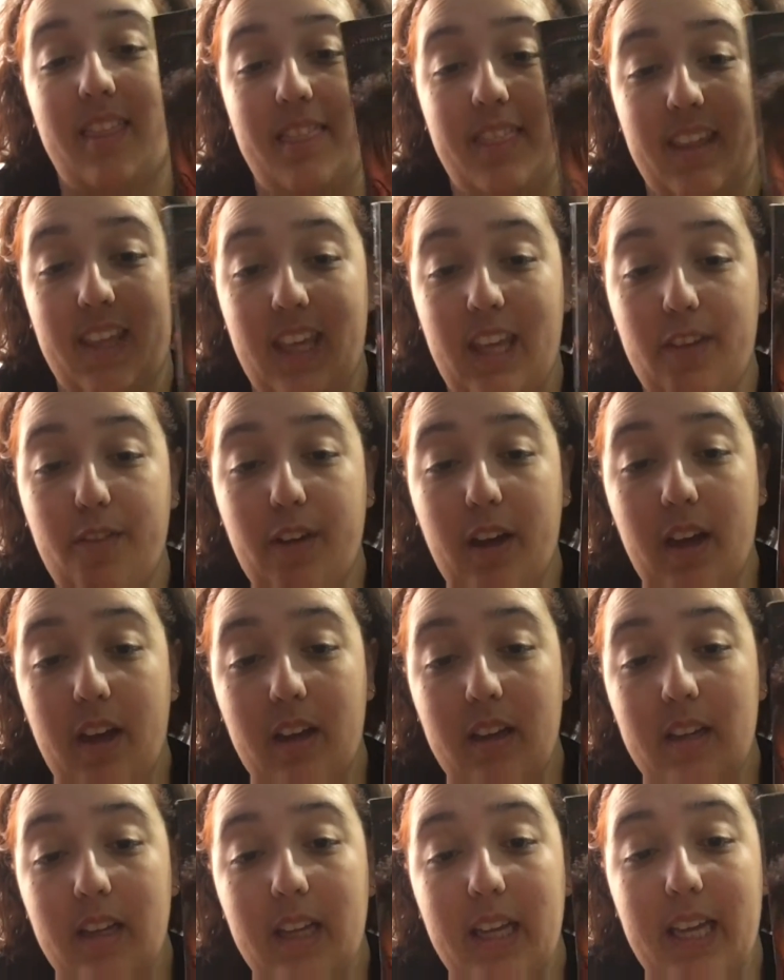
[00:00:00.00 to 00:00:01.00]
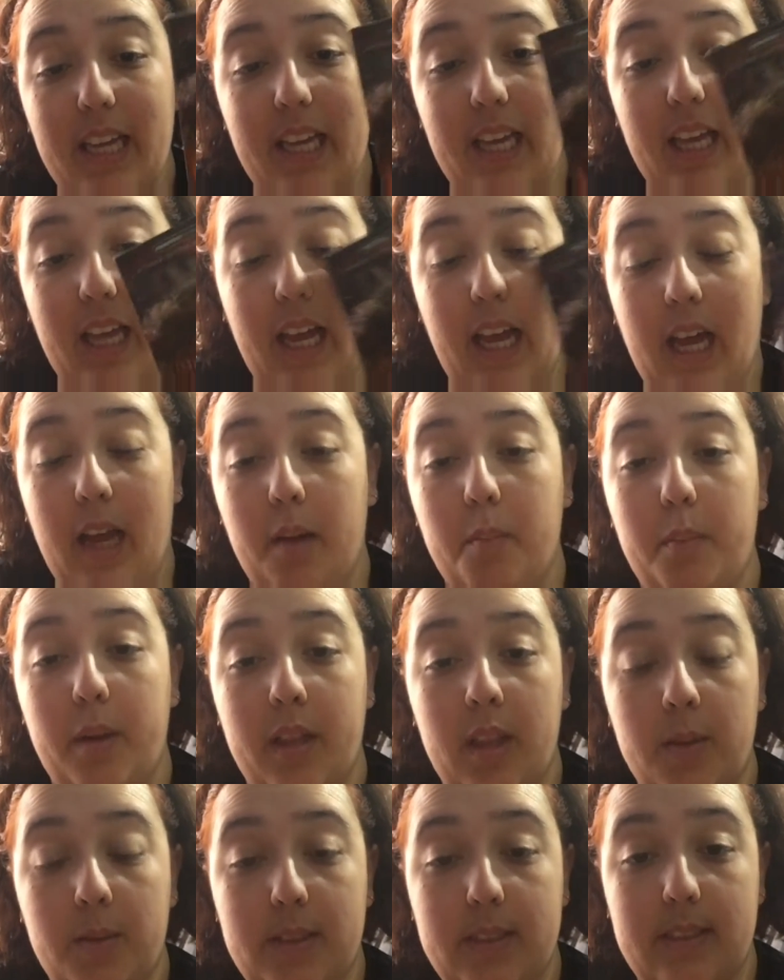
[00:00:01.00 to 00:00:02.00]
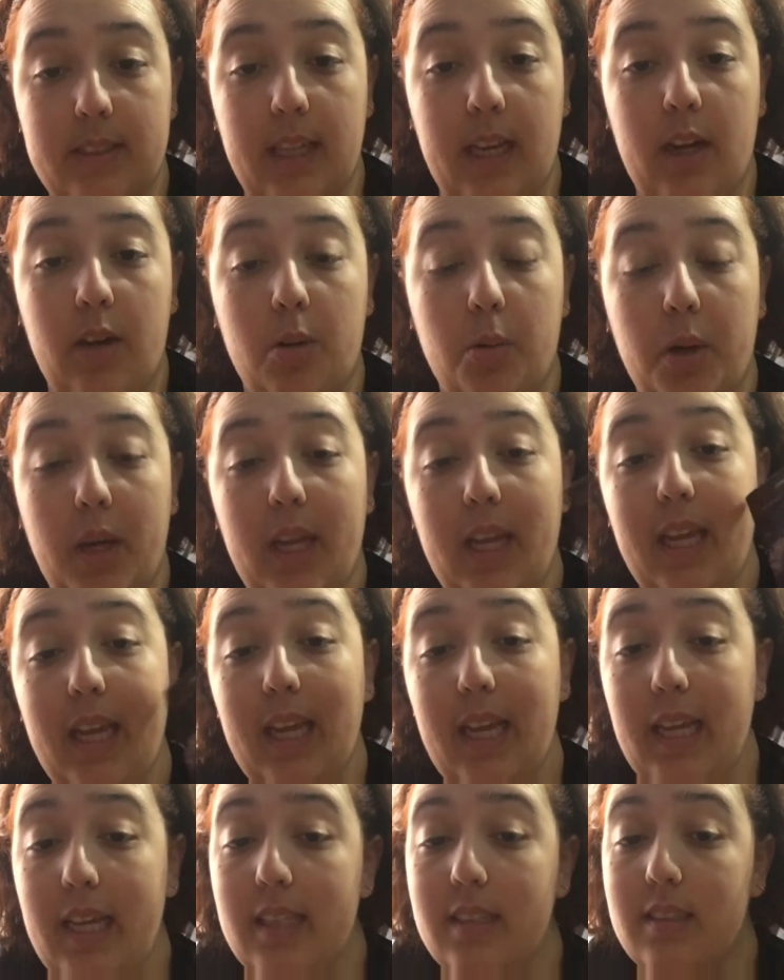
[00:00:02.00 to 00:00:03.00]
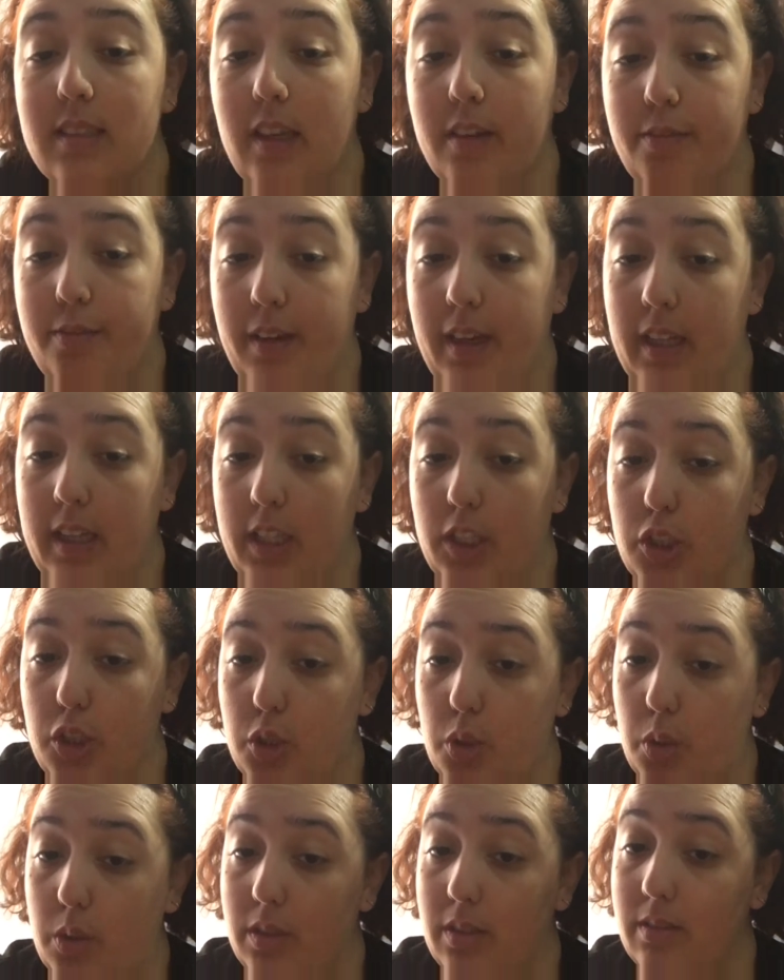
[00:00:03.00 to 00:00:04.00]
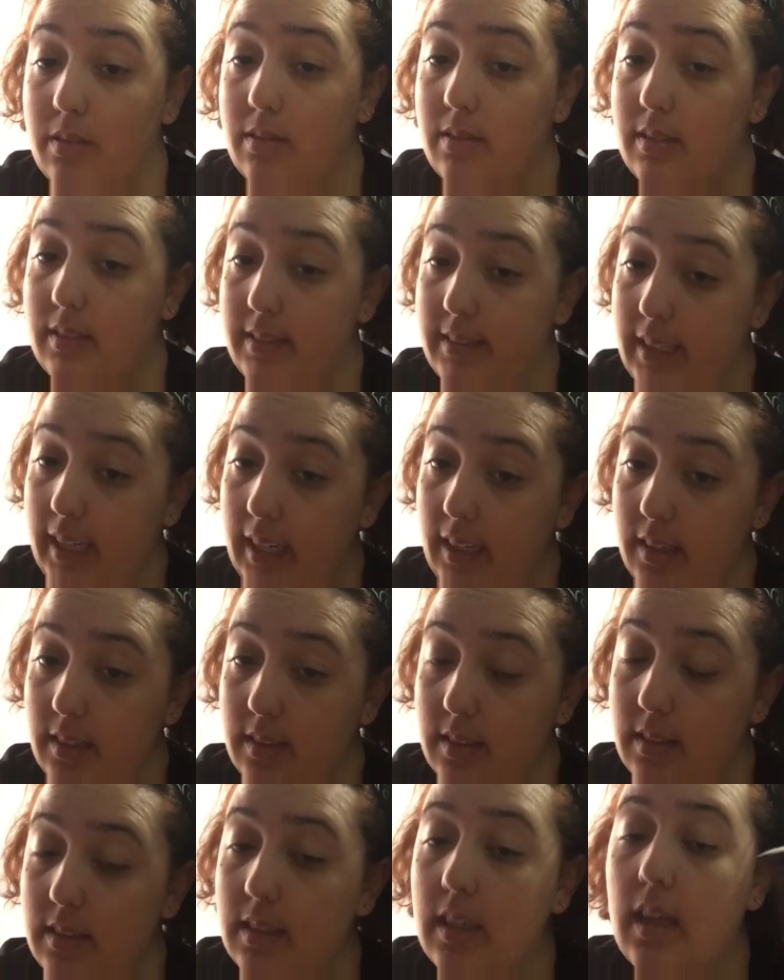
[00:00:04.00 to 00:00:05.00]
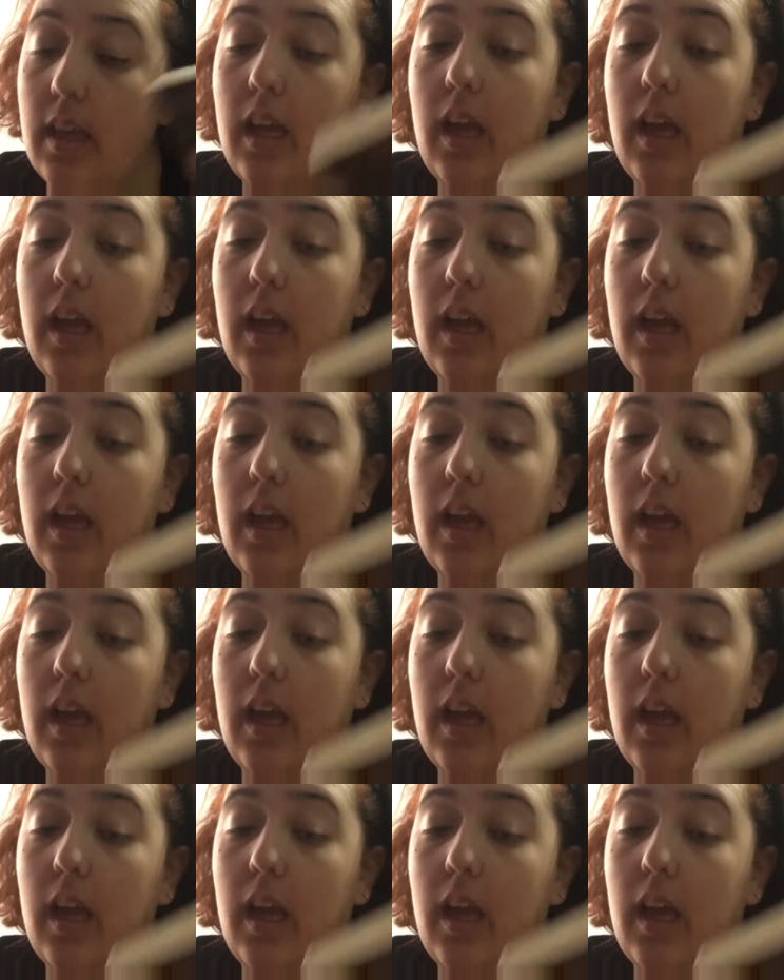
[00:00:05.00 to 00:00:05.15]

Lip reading: The Giver by Louis Lowry is a fairly short text.